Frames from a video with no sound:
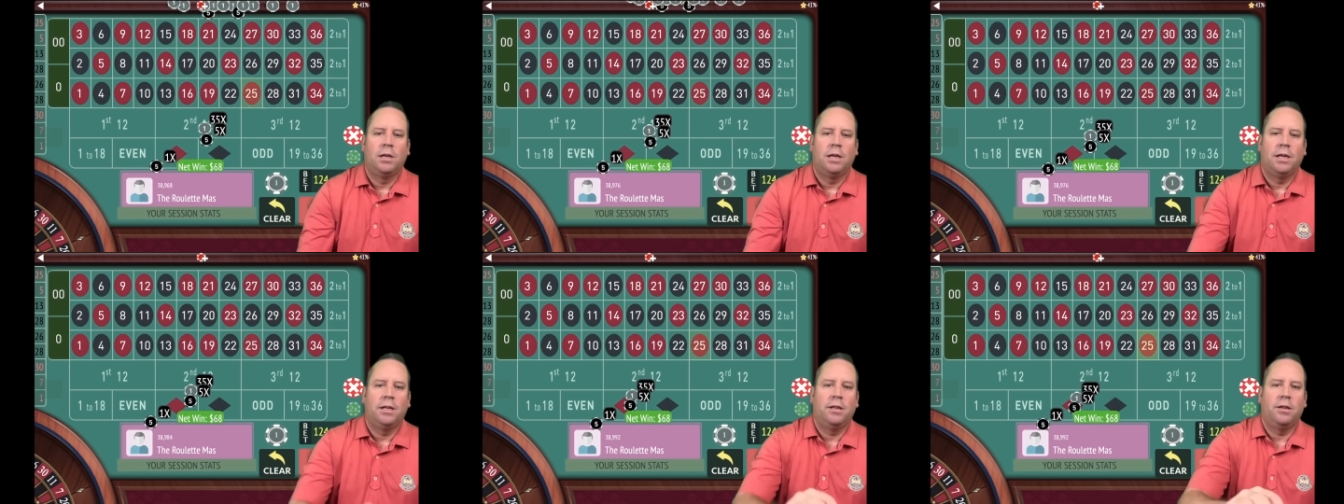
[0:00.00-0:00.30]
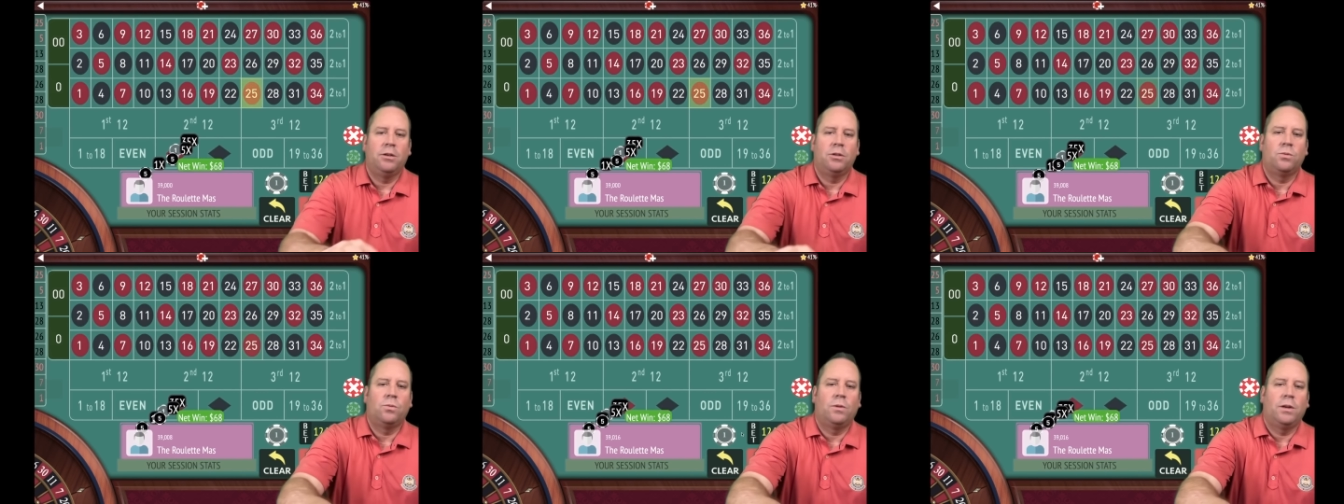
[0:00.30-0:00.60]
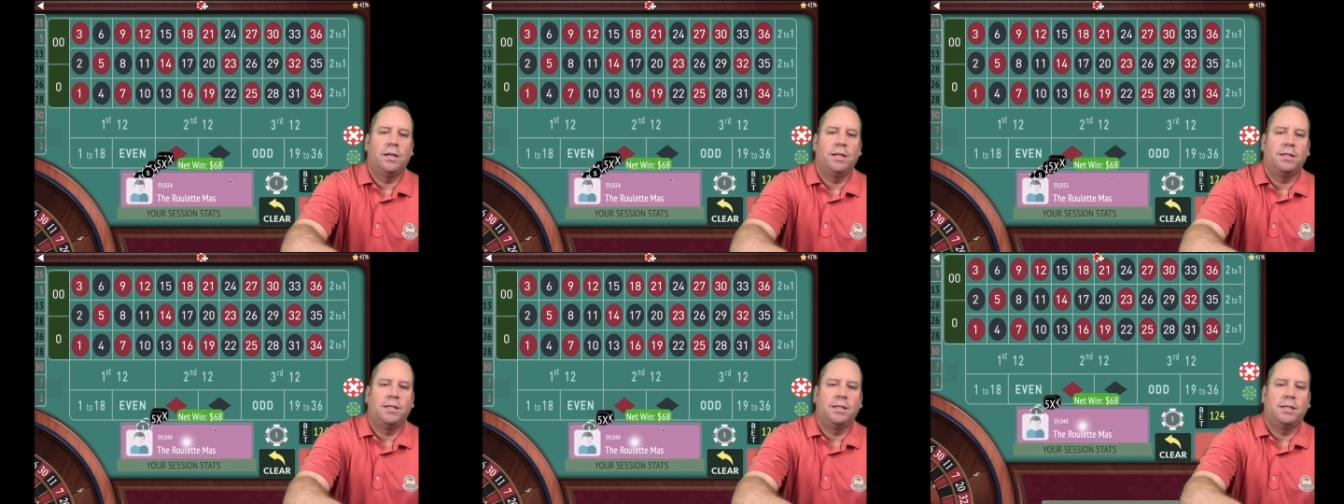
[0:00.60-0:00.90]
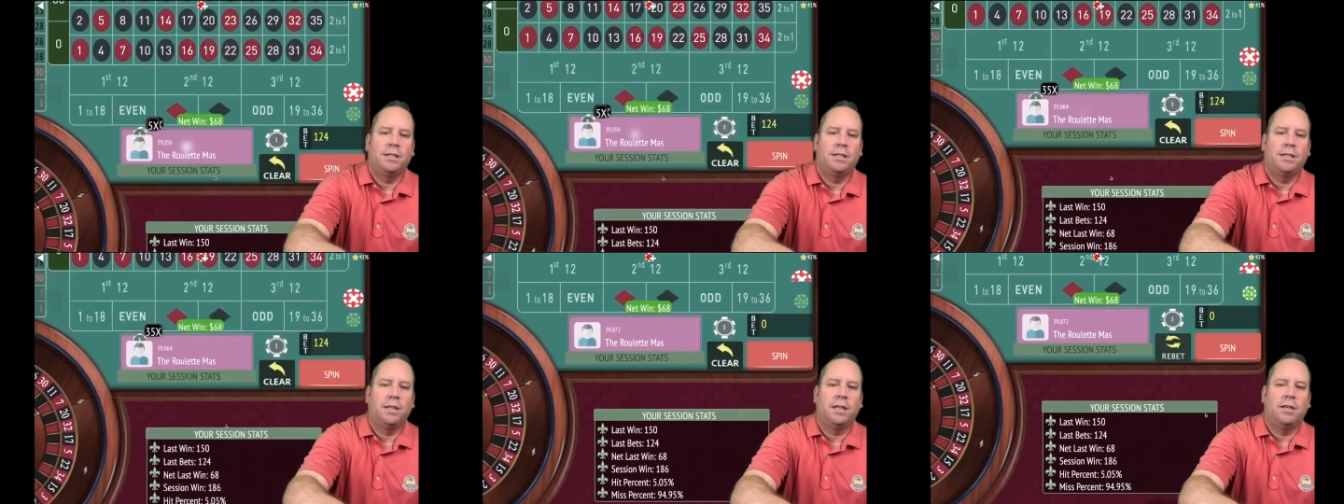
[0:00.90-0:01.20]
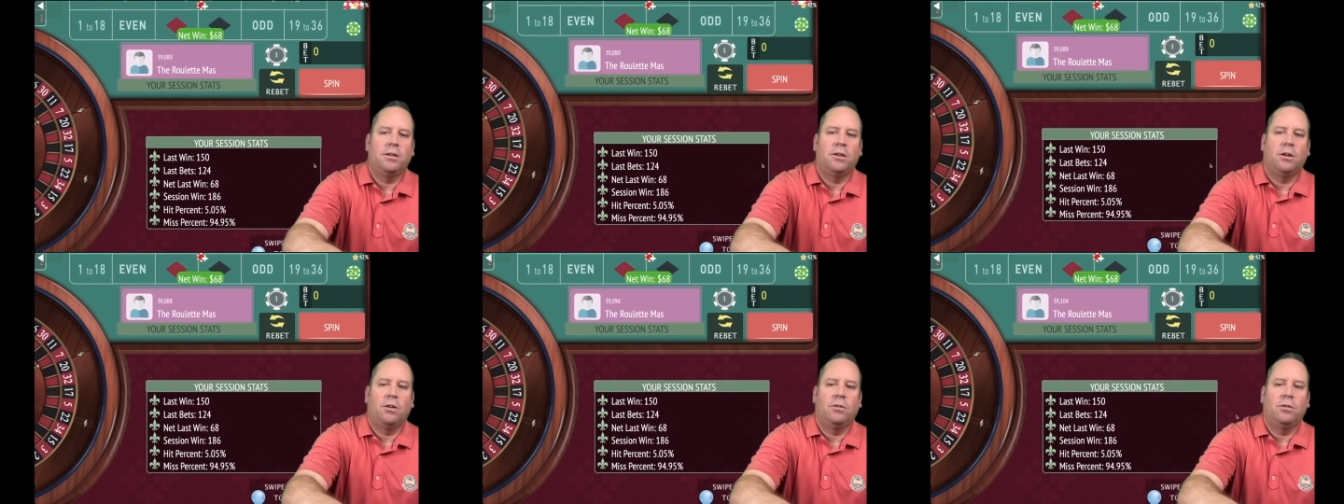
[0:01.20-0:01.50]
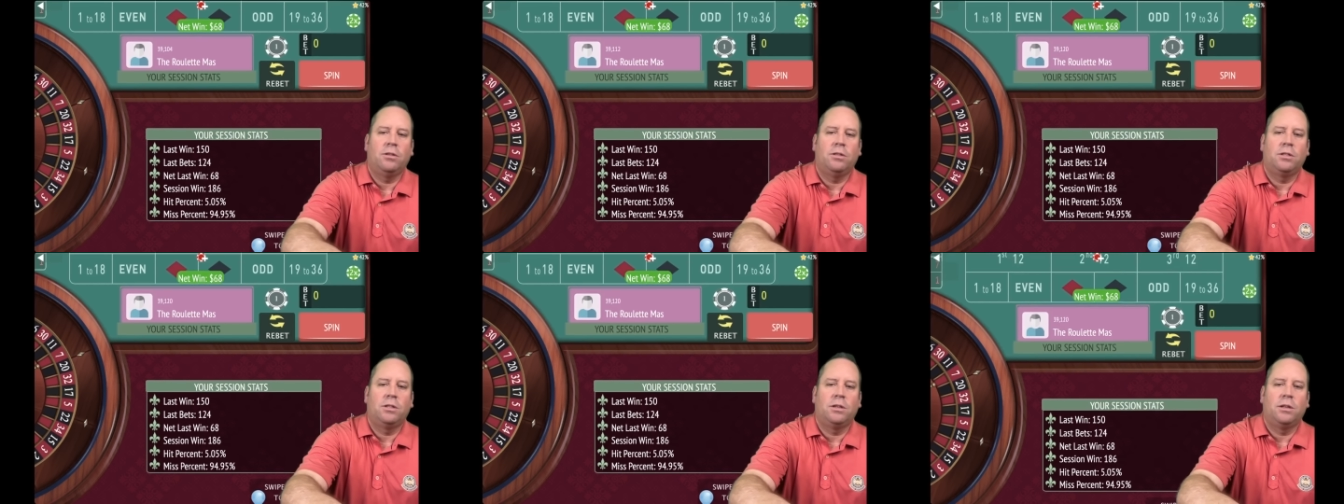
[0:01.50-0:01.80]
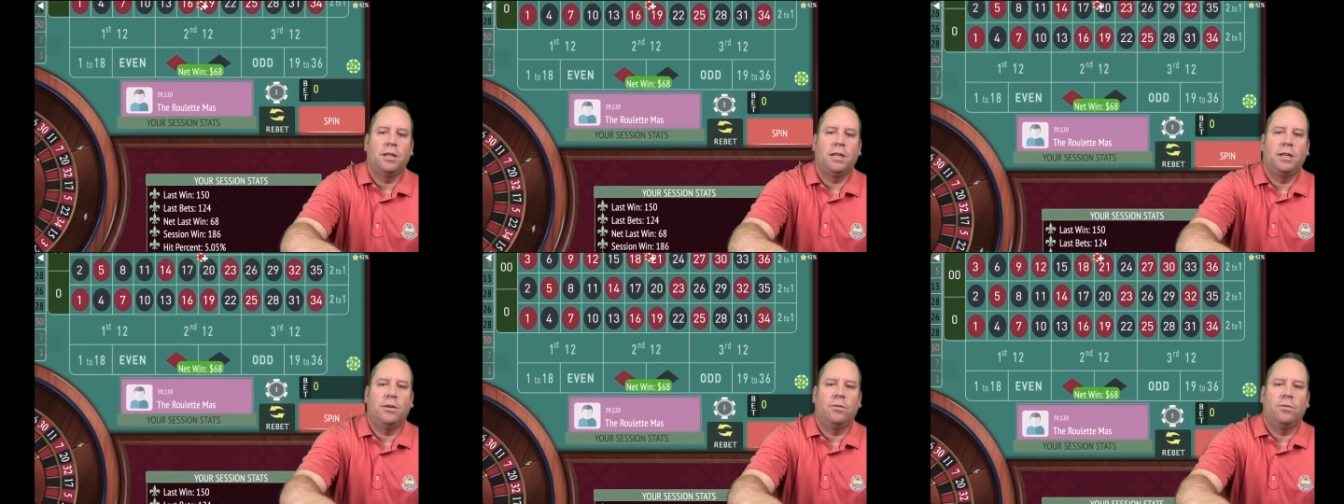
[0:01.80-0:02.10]
And there's one at $68. So
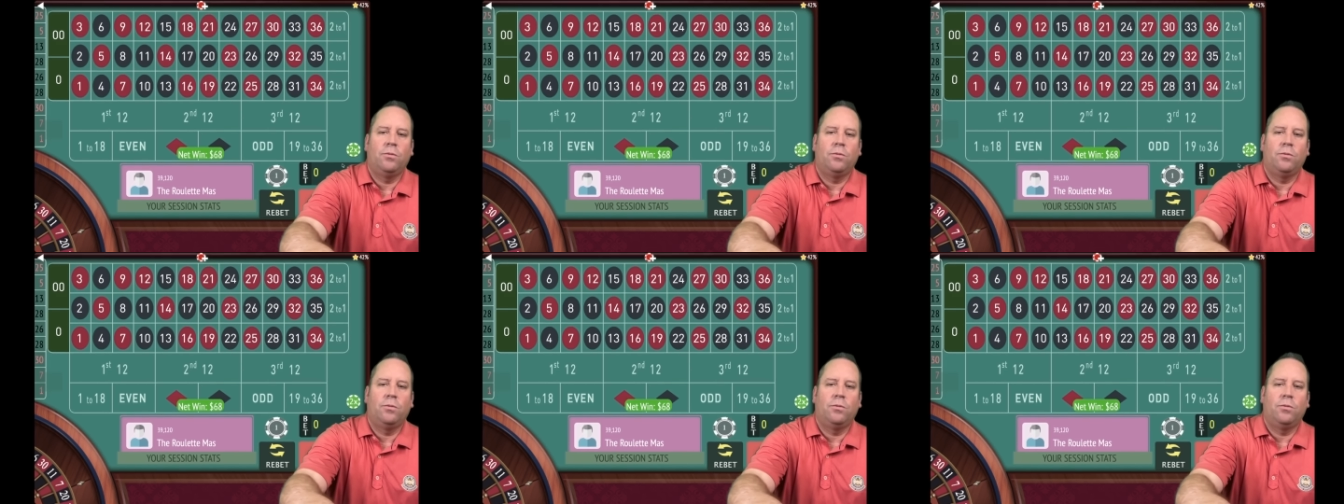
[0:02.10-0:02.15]
then